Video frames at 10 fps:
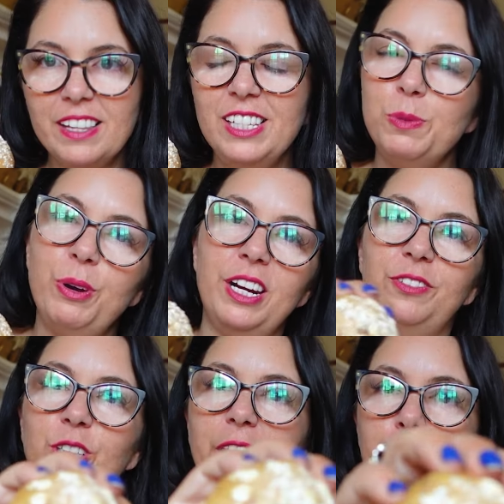This bread,
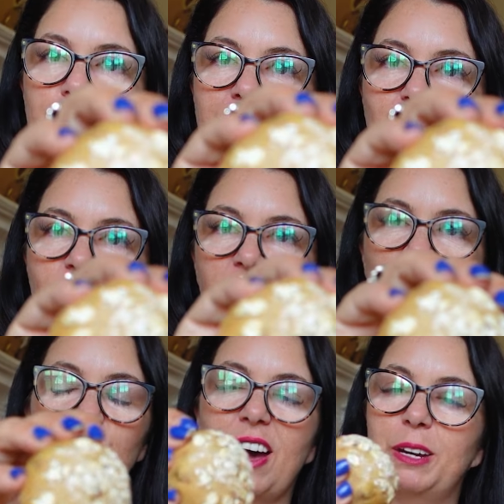if you like bread,
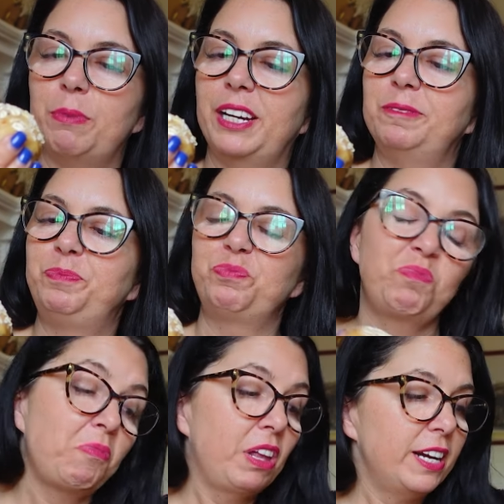is fine, but
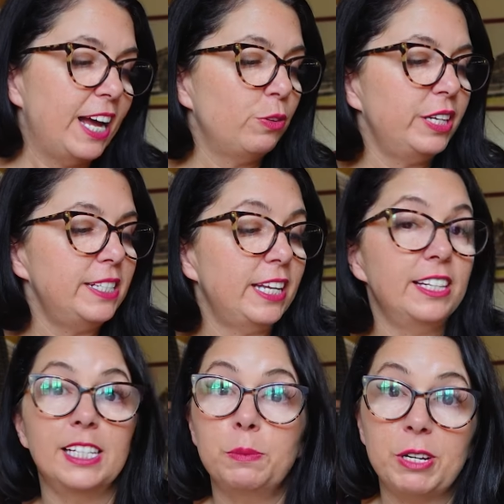I don't think it's
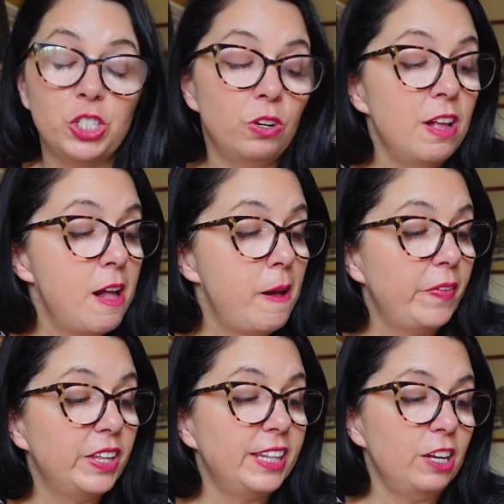anything special.
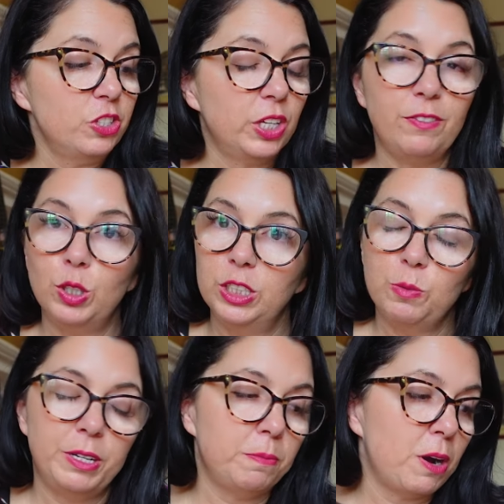And then they also give you a little
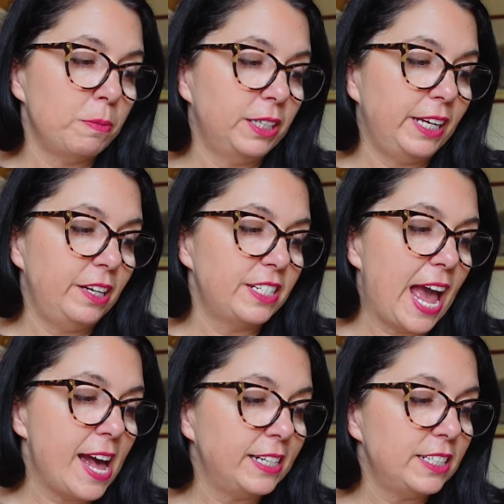bit of marmalade
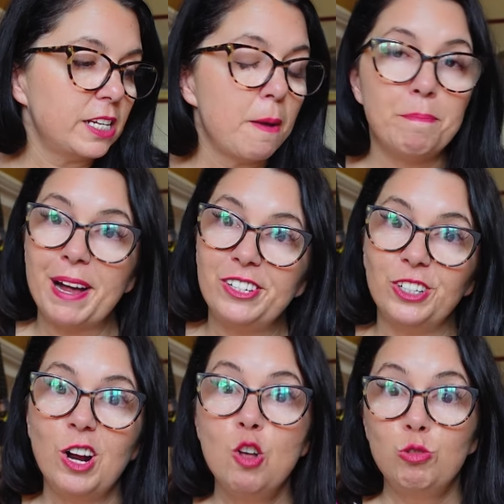and
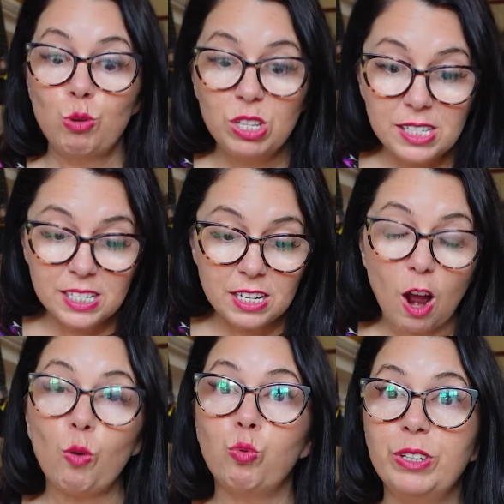butter. So this is
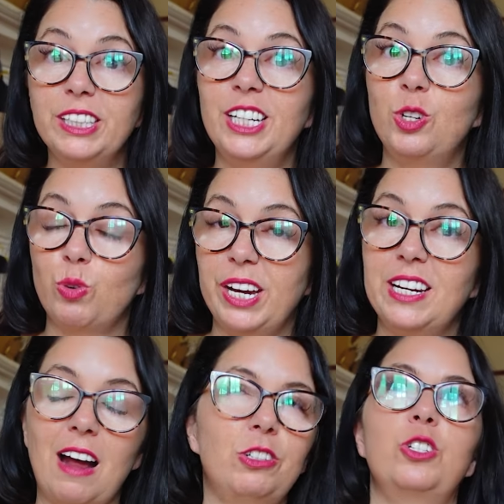a really great
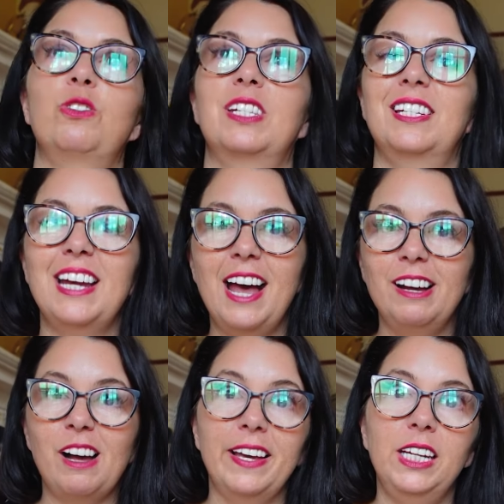afternoon
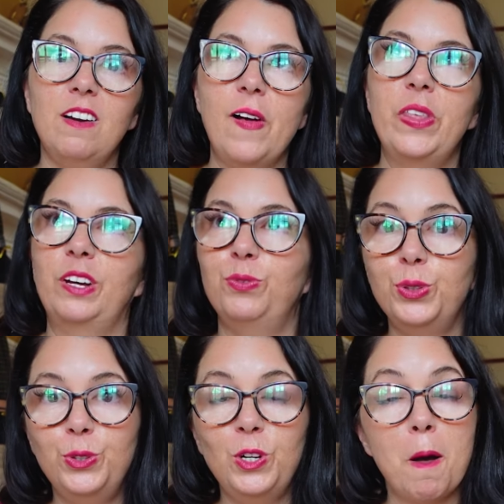snack. I ate all of that
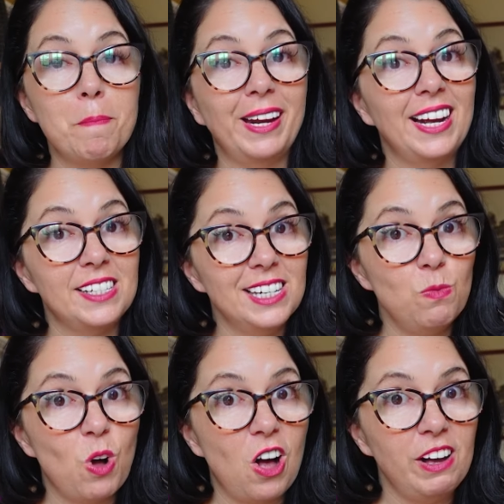food, but I
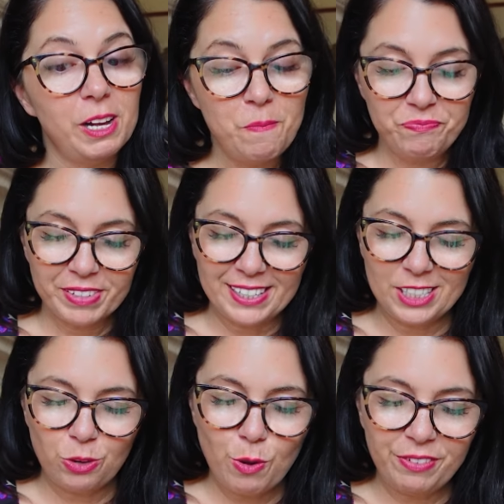did walk. And
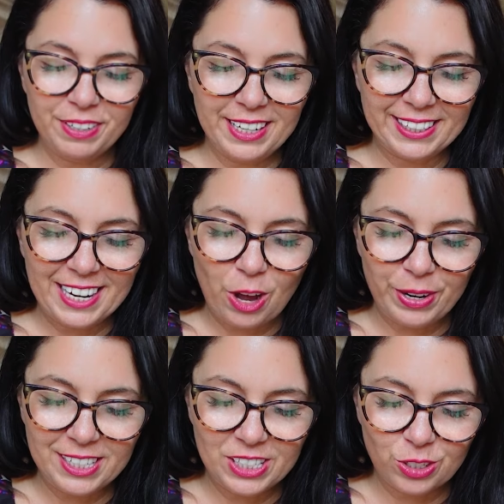so I feel like now
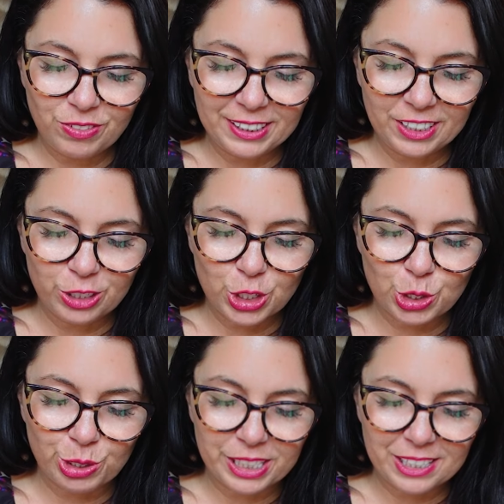I deserve a little treat.